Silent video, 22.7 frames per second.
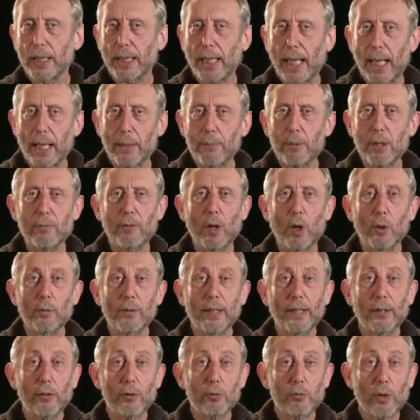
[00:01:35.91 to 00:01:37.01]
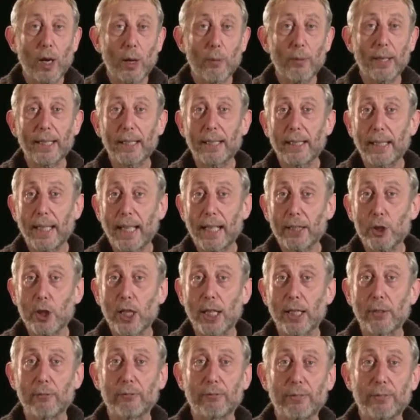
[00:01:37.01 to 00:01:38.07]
Games involving throwing, catching,